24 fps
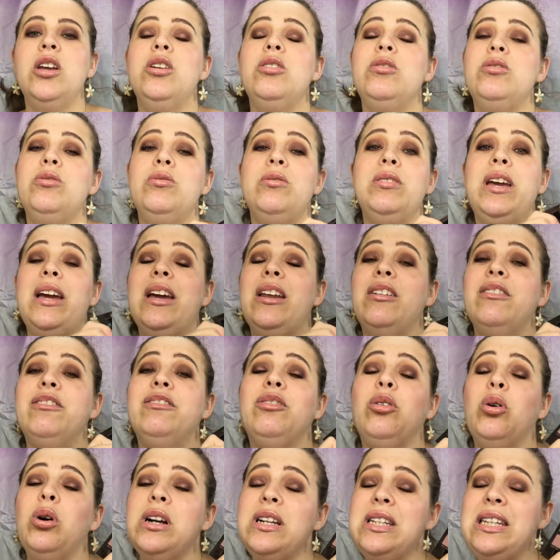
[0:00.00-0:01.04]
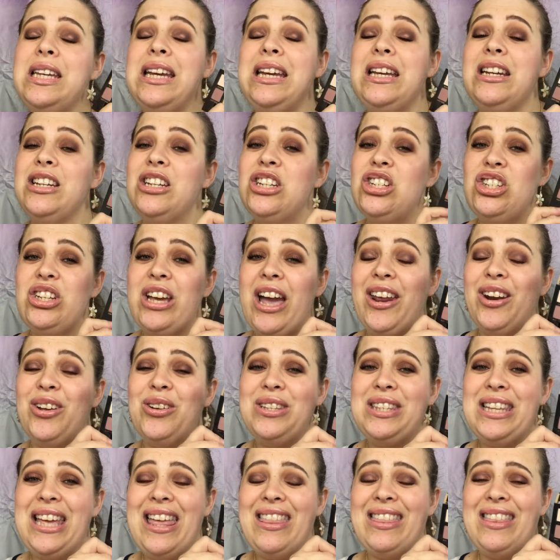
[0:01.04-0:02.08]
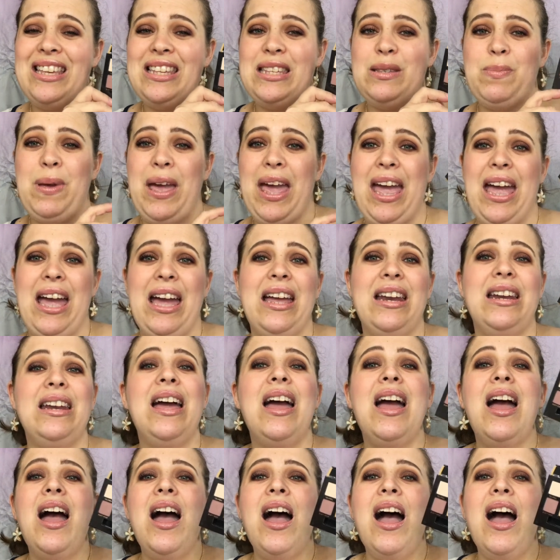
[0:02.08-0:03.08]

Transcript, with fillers: You do get 14 shadows in this pan